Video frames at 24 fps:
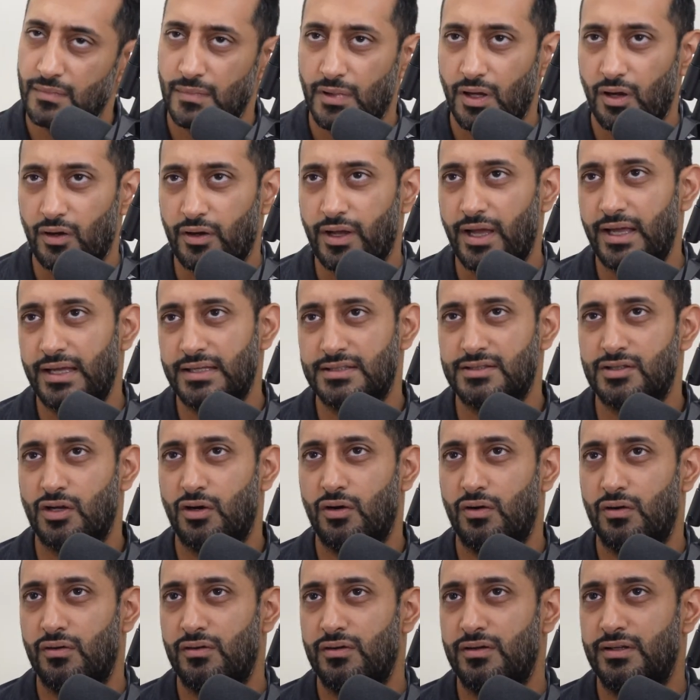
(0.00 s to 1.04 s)
Okay,
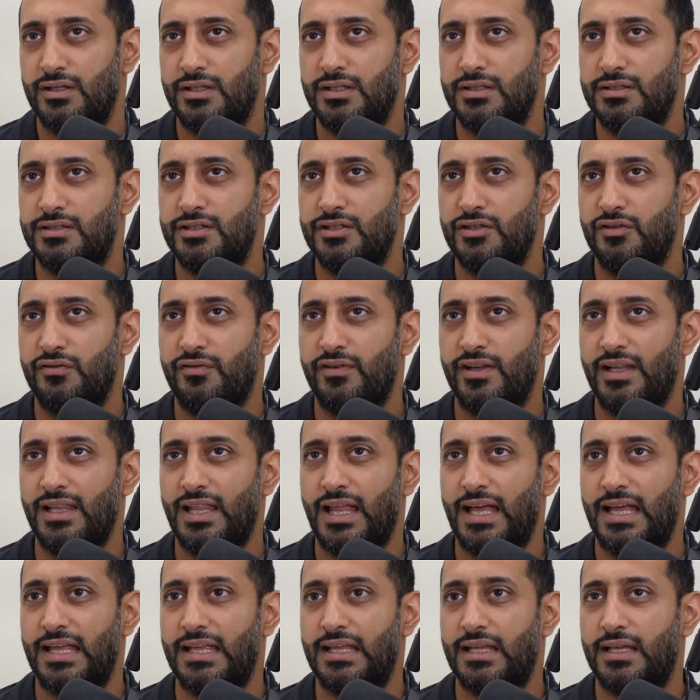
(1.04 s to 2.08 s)
so do you feel
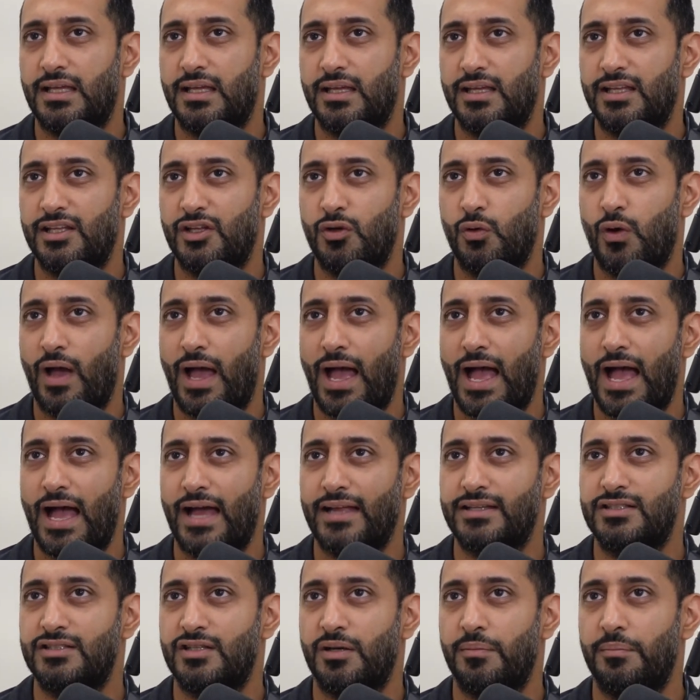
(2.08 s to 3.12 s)
like you
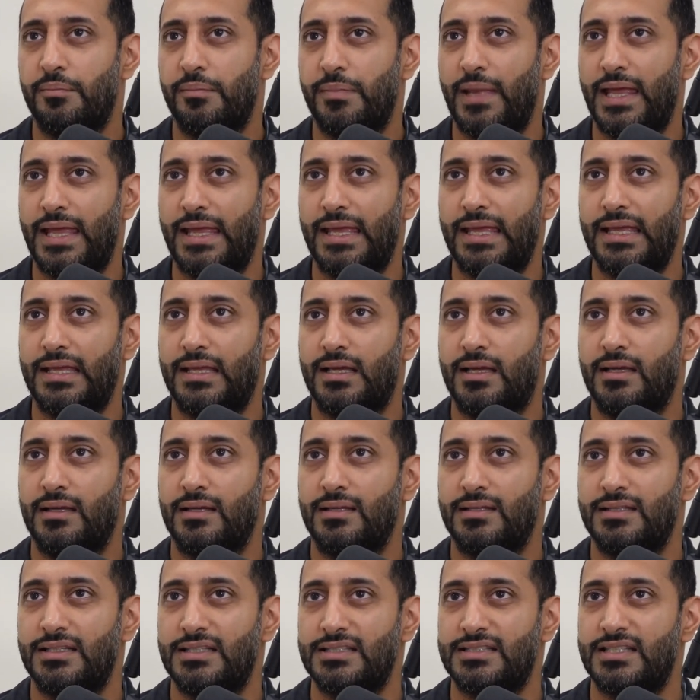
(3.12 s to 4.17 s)
had to make
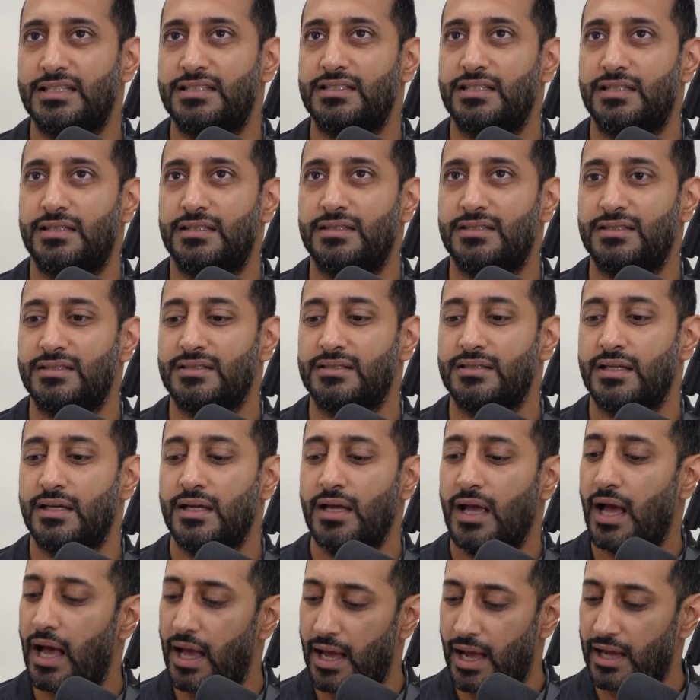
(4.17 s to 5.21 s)
decisions?
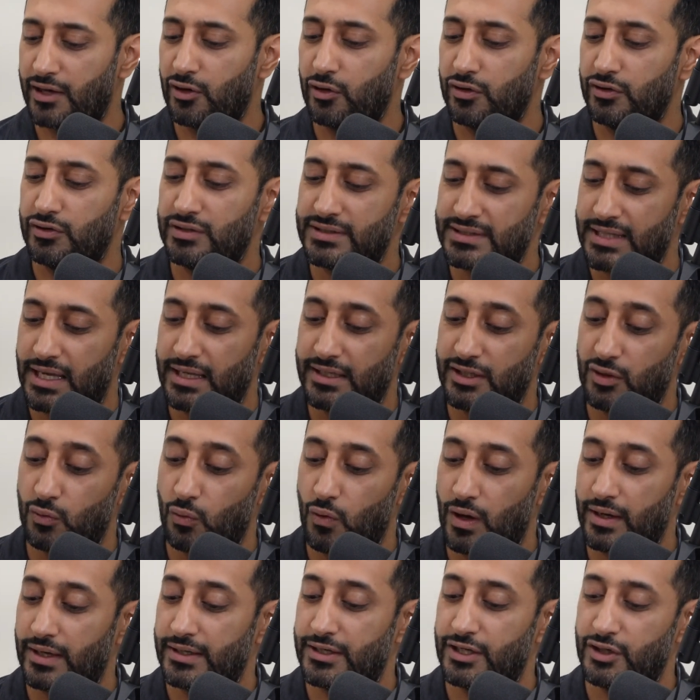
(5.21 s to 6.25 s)
I know you said you
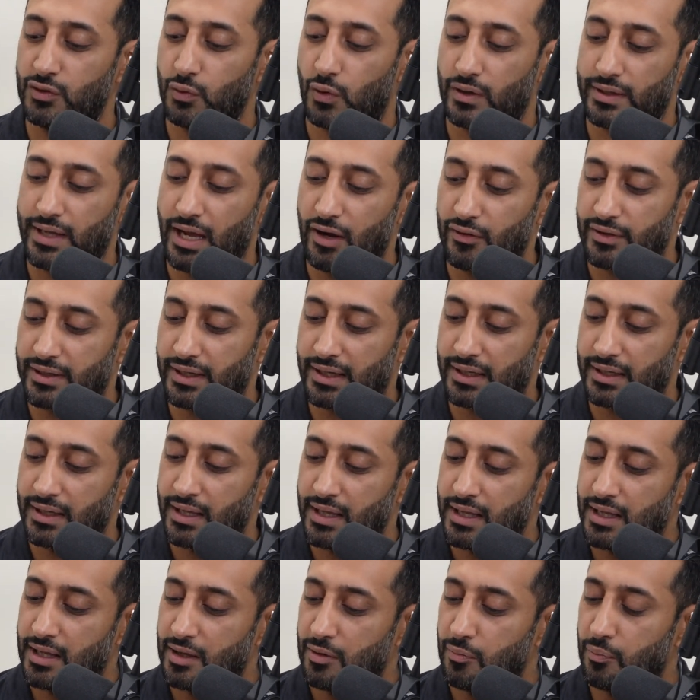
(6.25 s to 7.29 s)
wanted to do accounting,
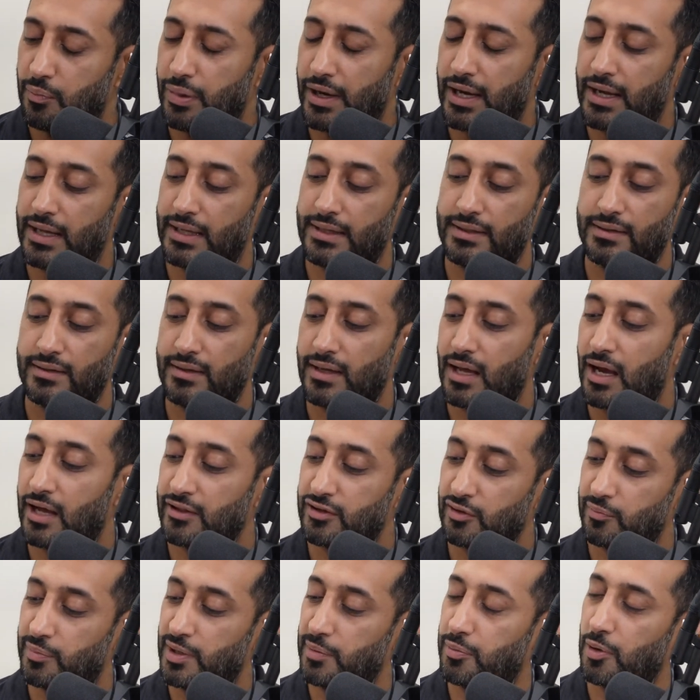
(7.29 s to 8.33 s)
but
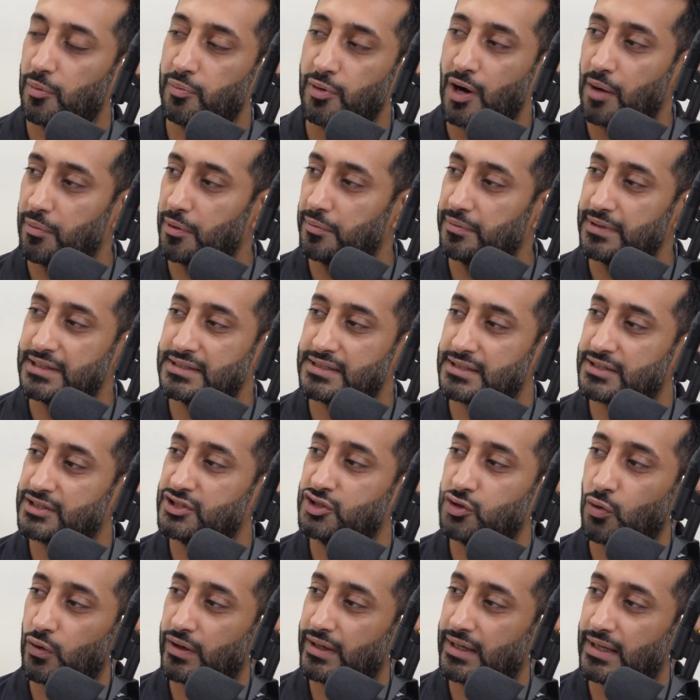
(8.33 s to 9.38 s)
other people probably
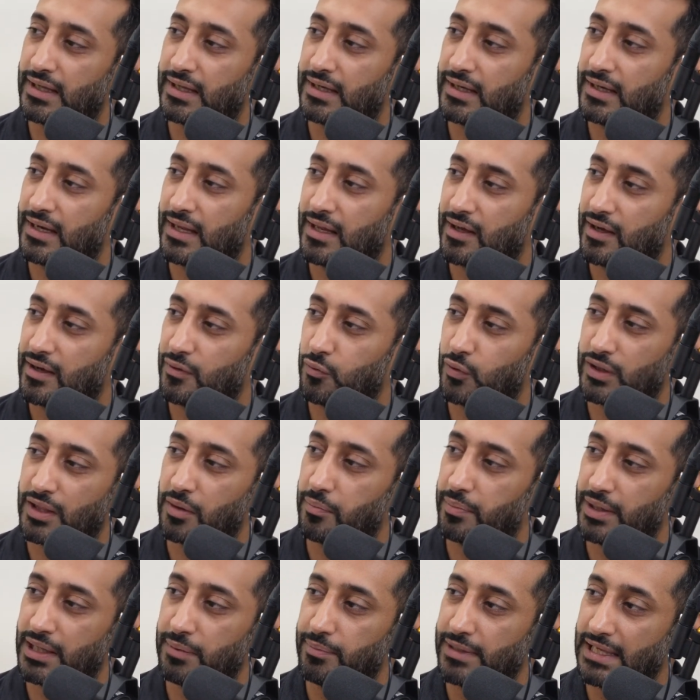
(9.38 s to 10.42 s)
just joined in with
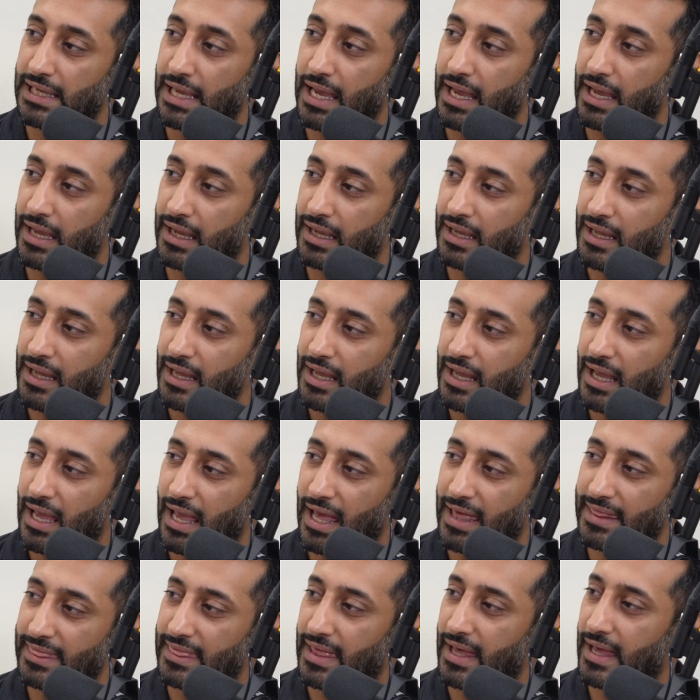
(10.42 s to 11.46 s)
a BBA,
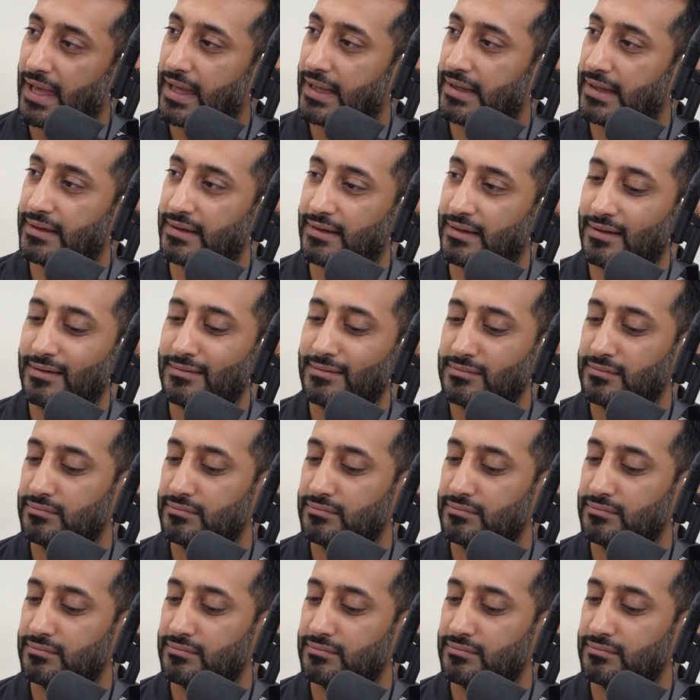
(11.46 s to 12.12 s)
and then